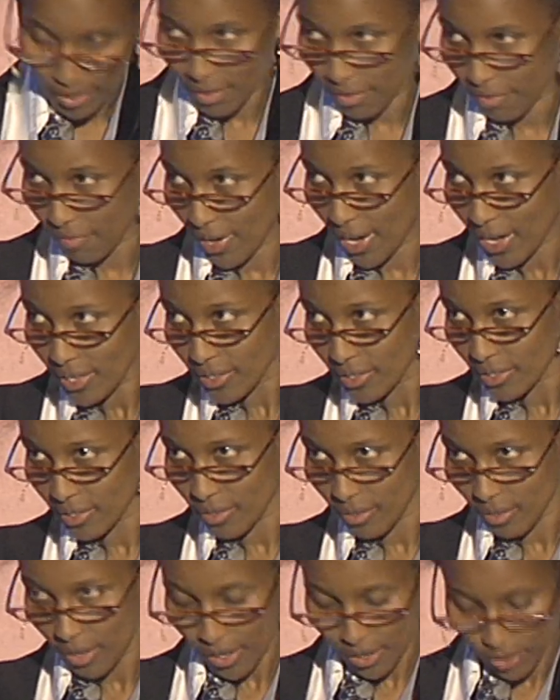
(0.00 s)
The first
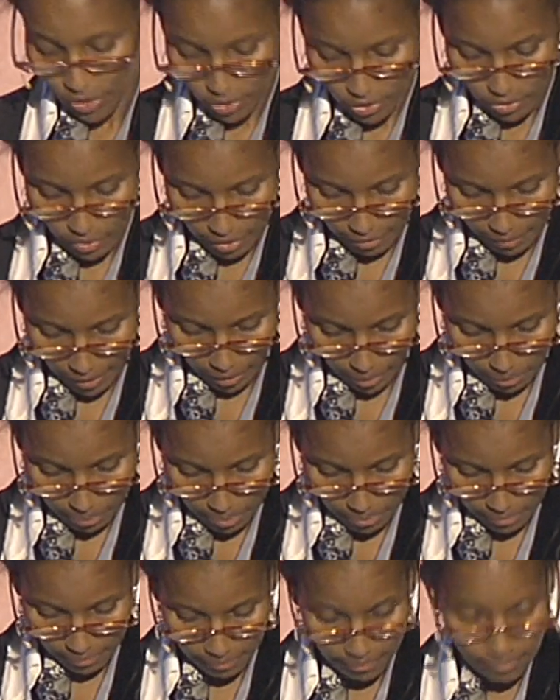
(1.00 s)
is to develop
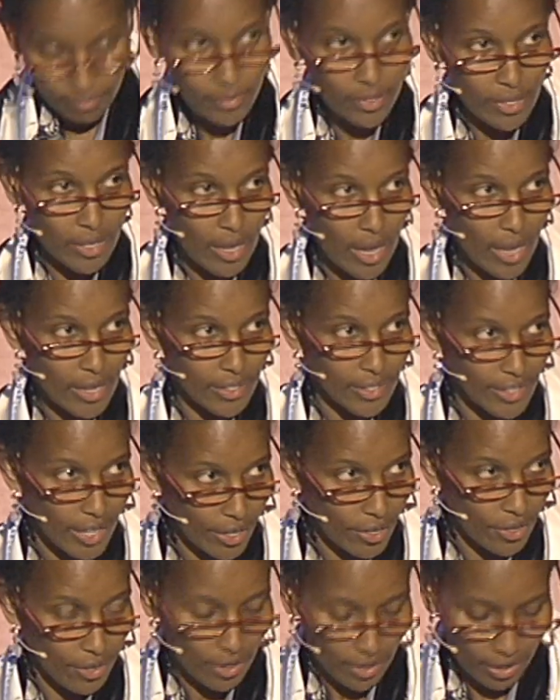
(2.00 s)
a
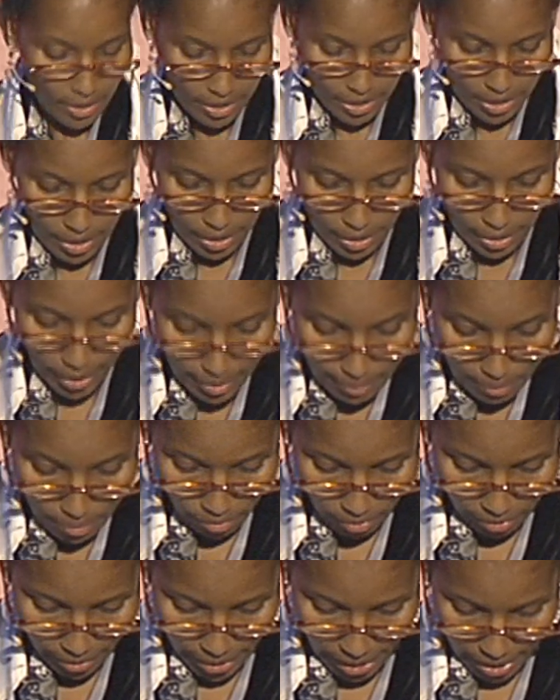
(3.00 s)
secular,
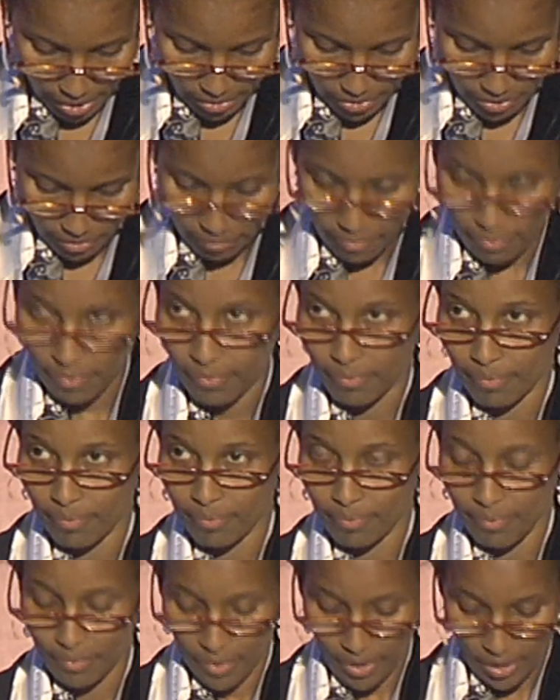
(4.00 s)
liberal narrative
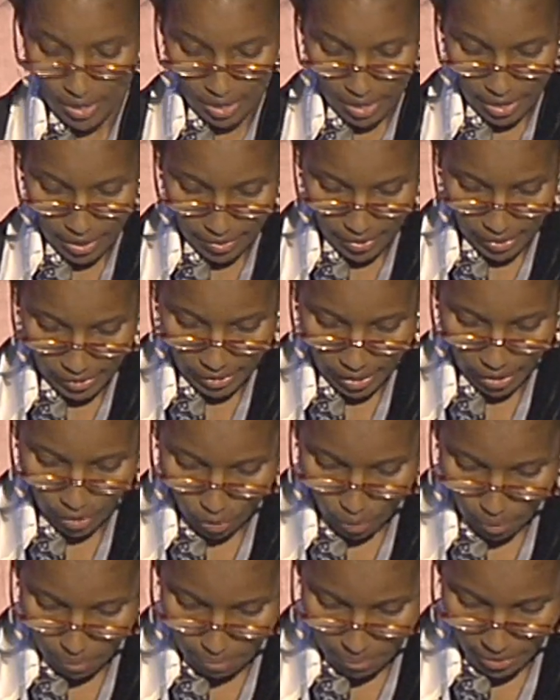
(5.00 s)
that can
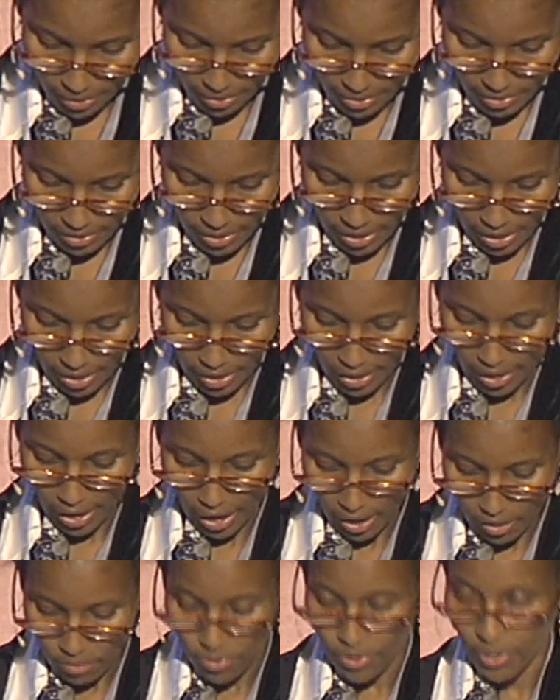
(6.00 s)
compete and
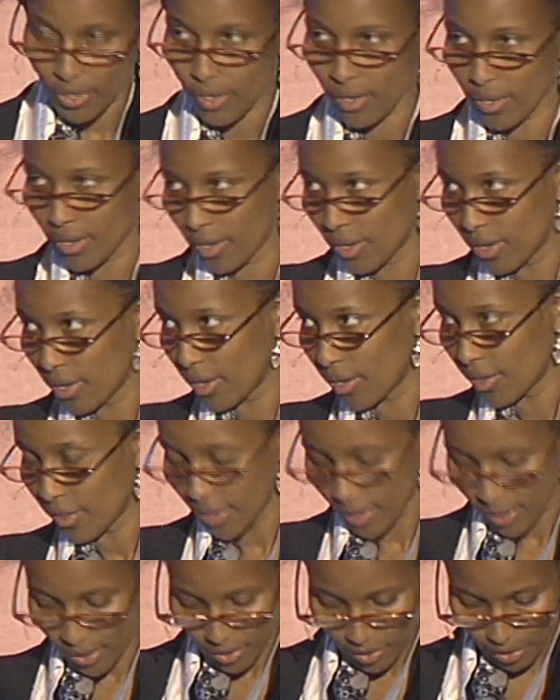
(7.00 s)
counter
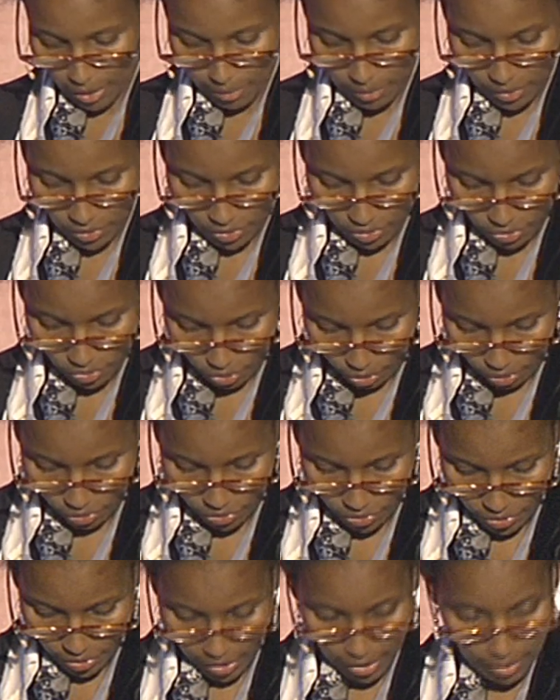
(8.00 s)
the Islamist
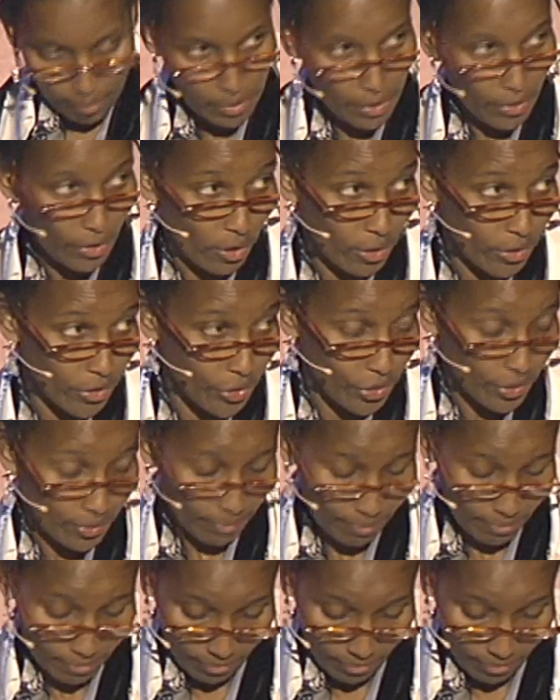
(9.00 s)
doctrine and mythology.